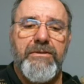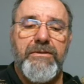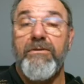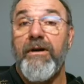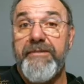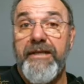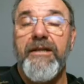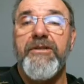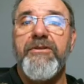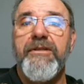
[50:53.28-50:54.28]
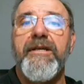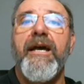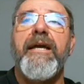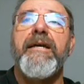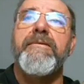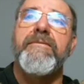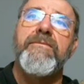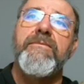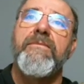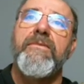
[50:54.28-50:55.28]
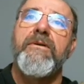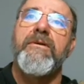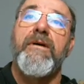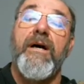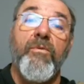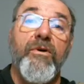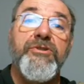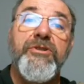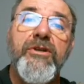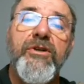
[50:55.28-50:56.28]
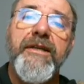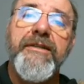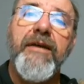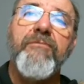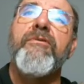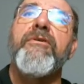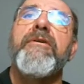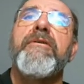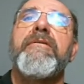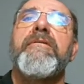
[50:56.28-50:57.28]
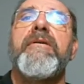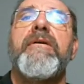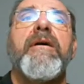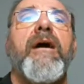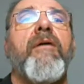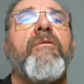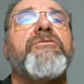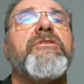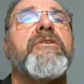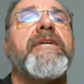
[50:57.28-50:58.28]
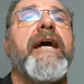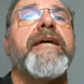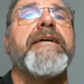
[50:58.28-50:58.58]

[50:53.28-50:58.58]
So I'm telling you today, I want you to look at that word. I want you to look at it